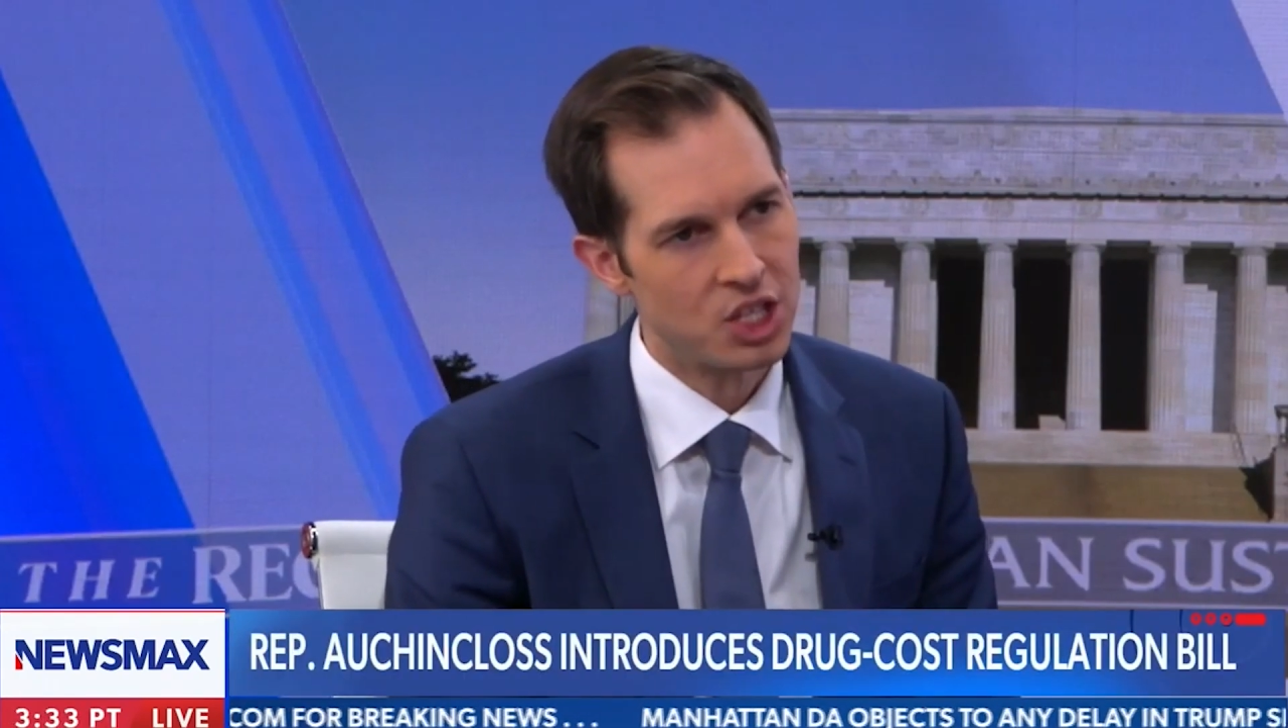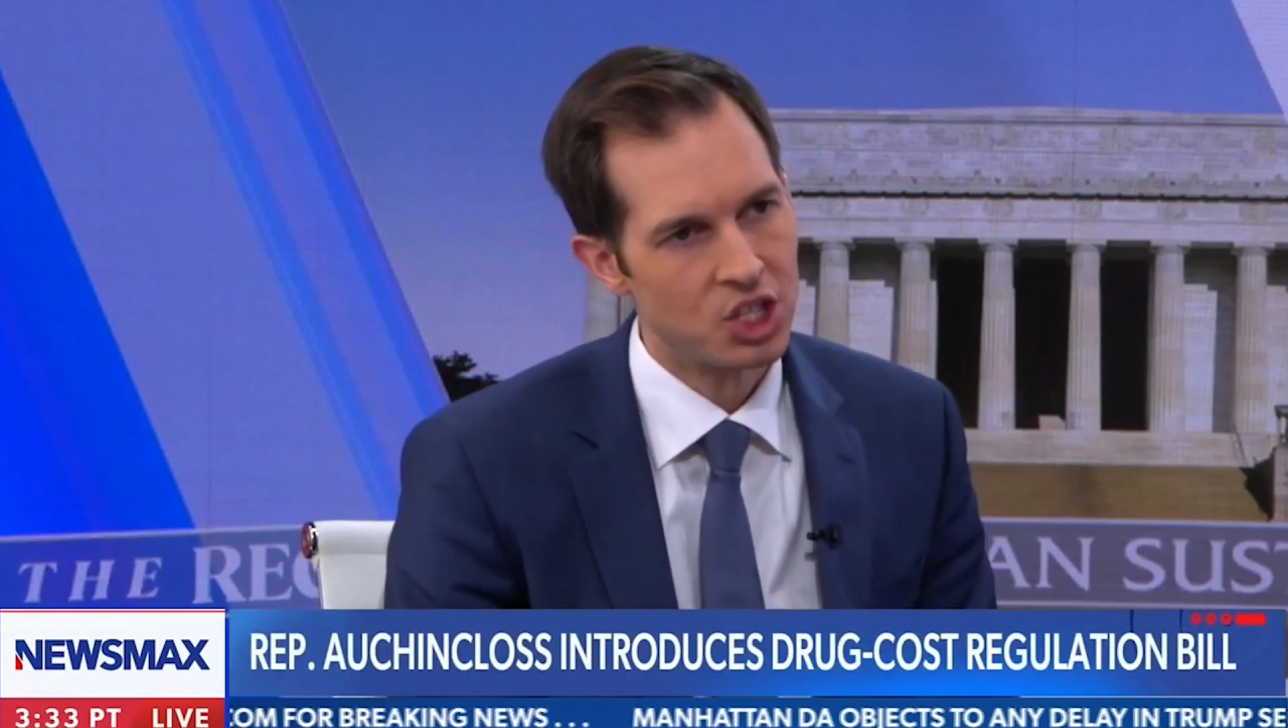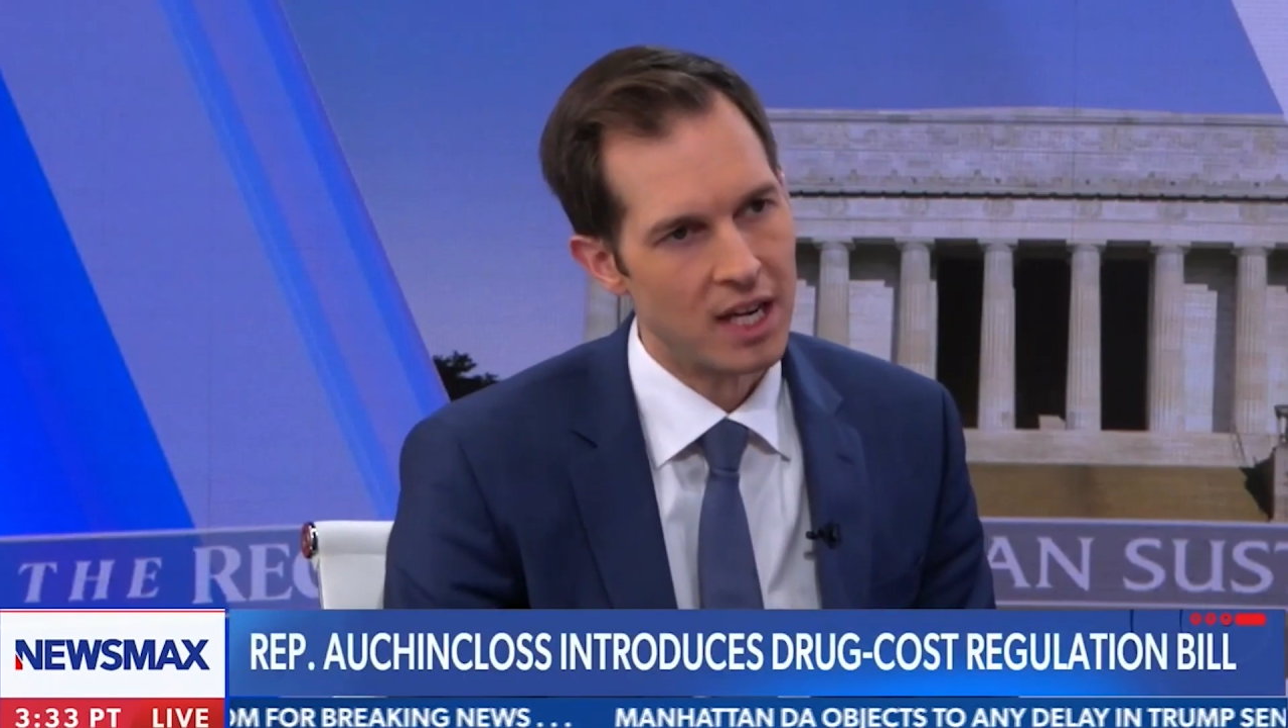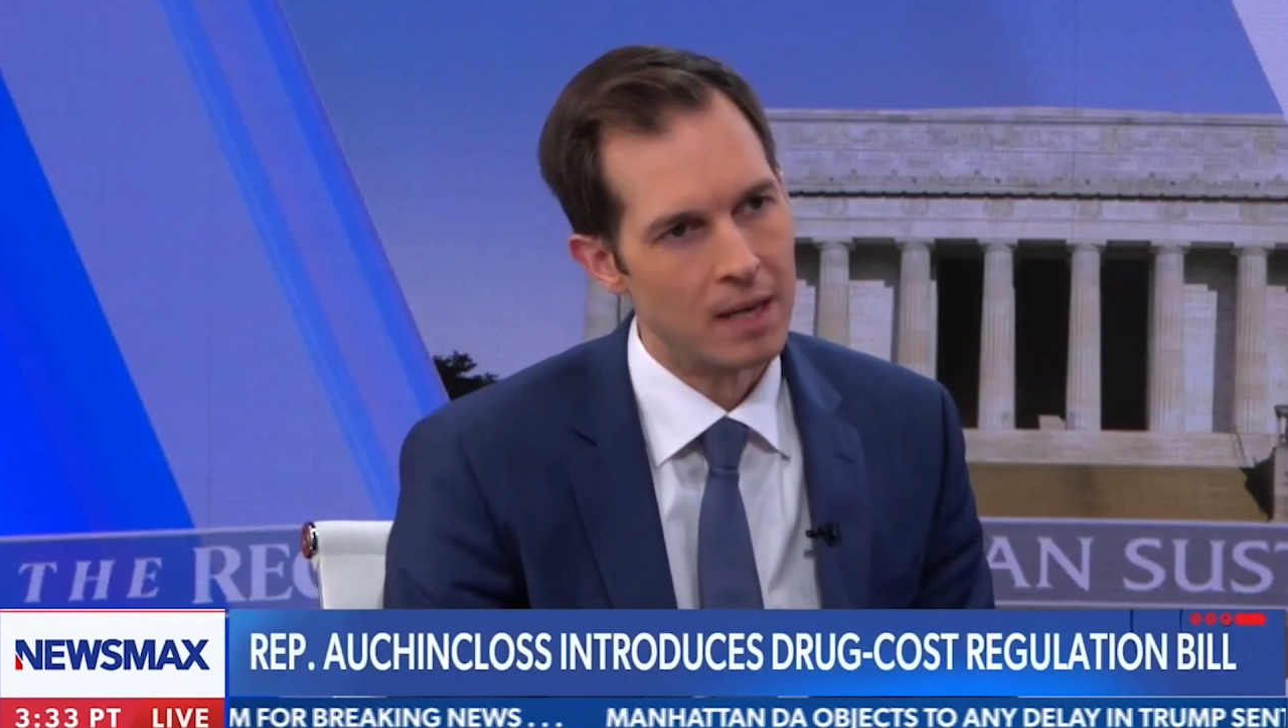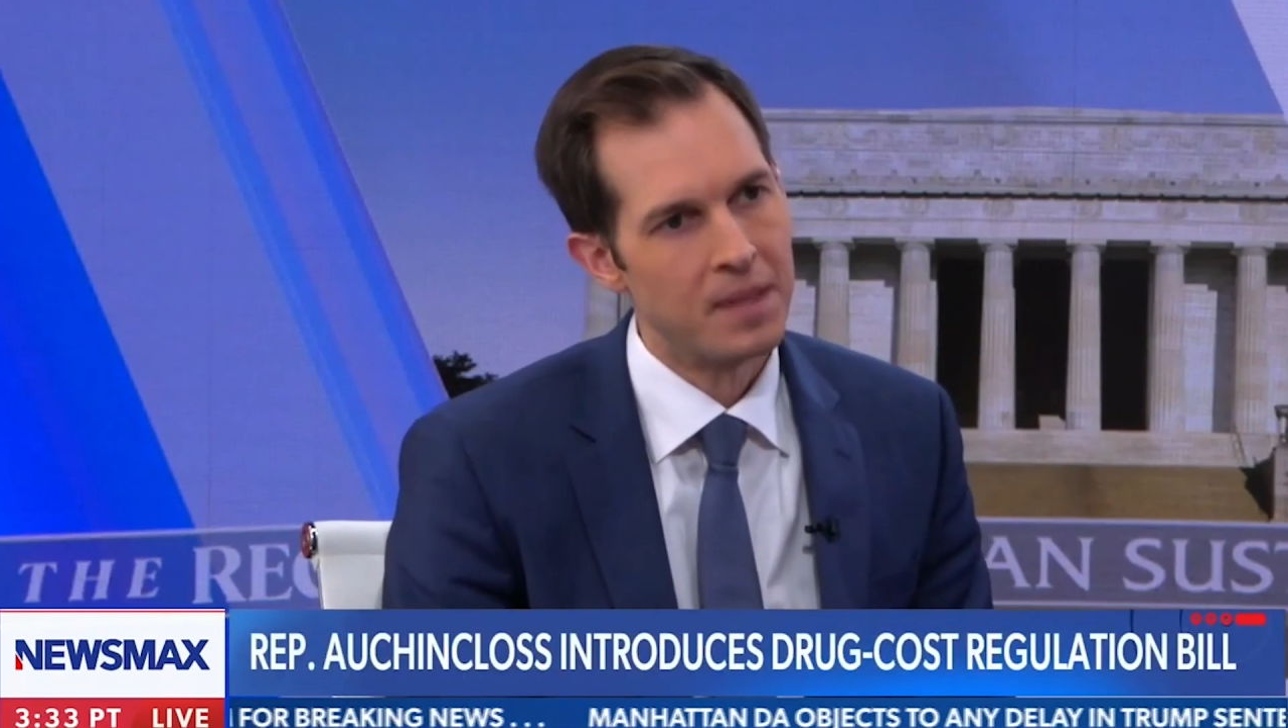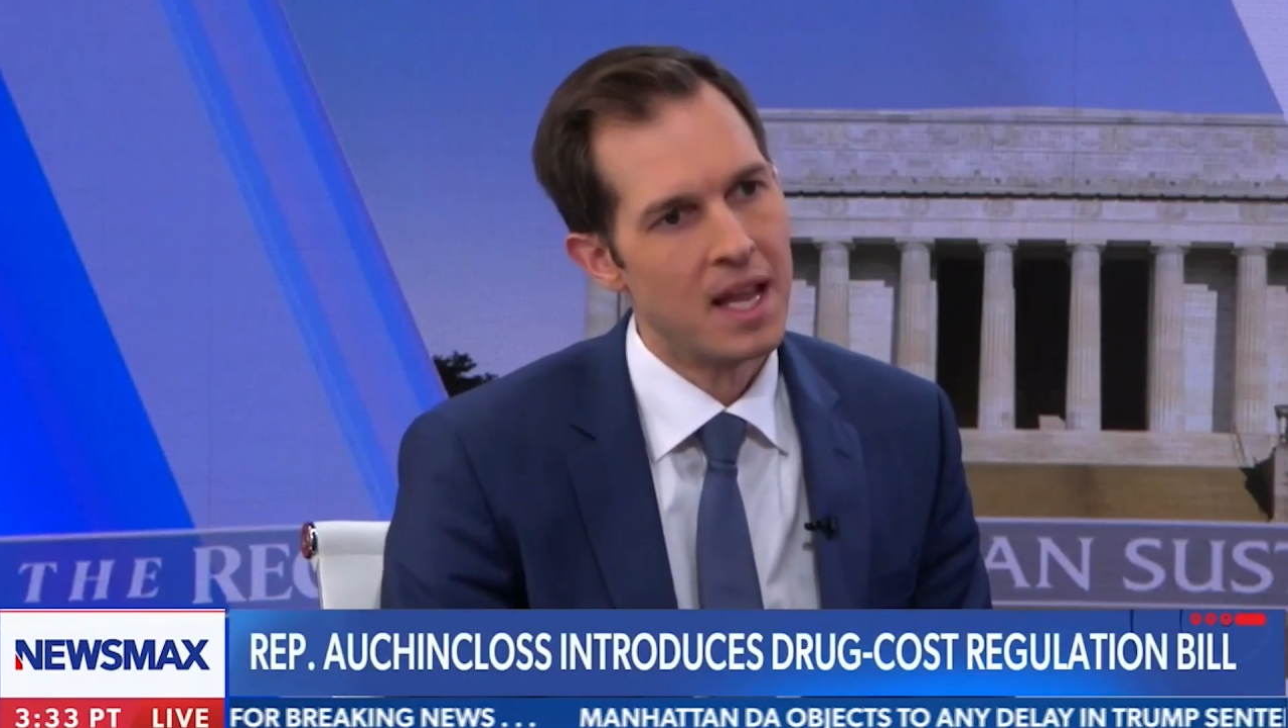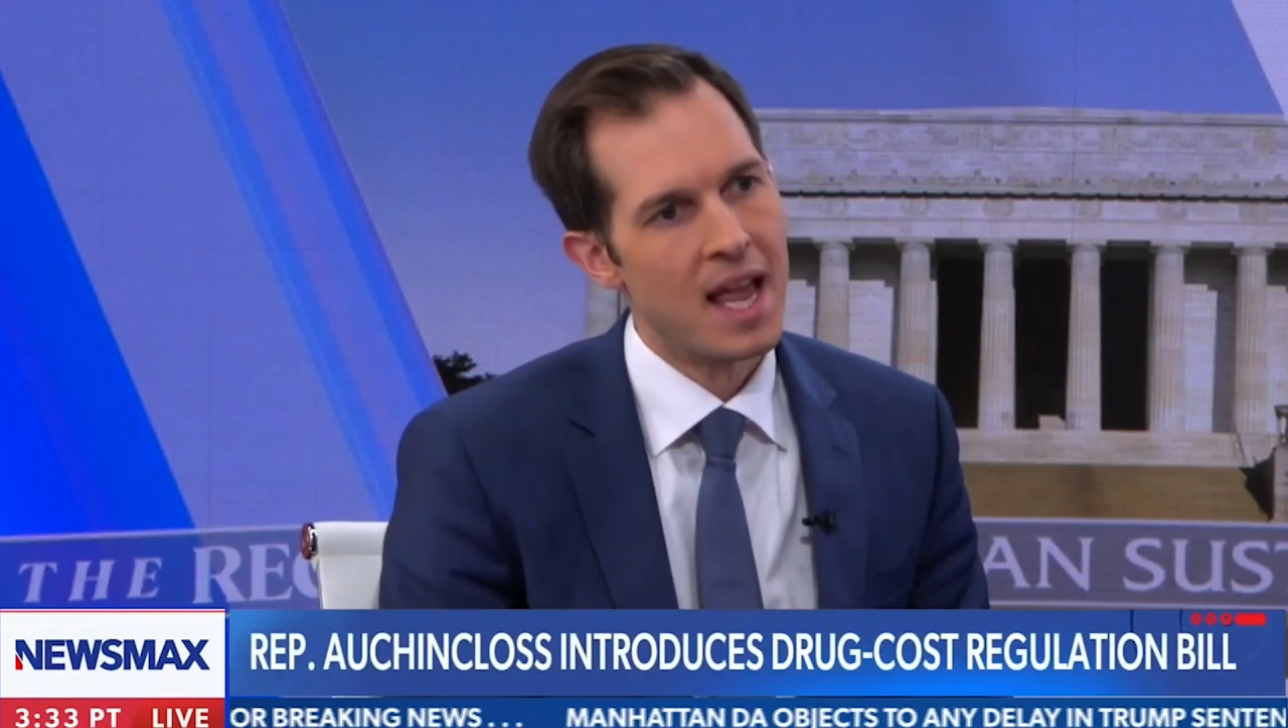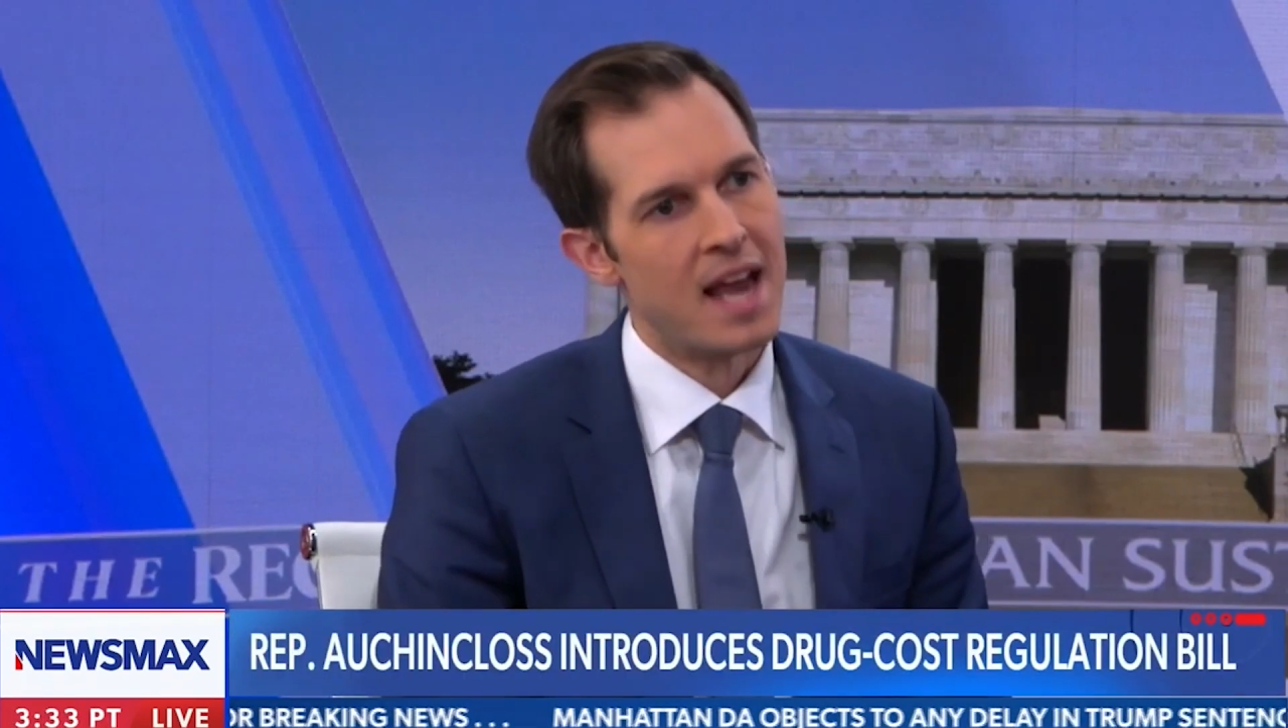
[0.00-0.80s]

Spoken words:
chain